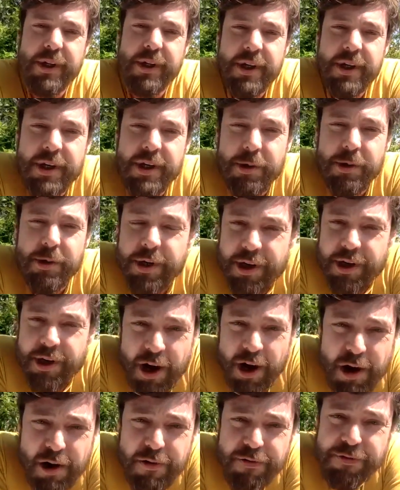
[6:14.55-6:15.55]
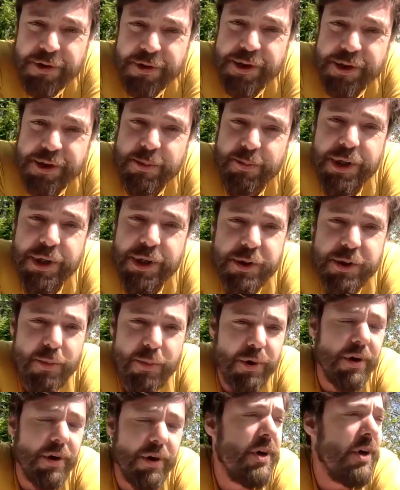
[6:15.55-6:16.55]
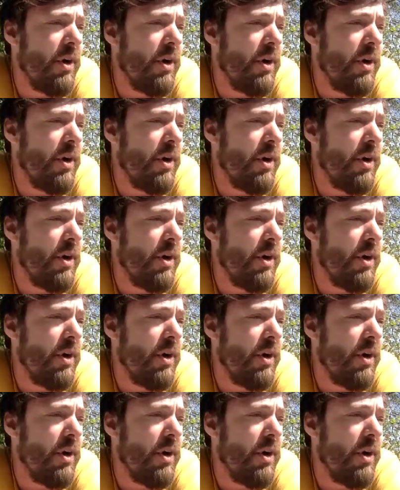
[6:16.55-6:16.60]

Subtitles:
you can harvest much more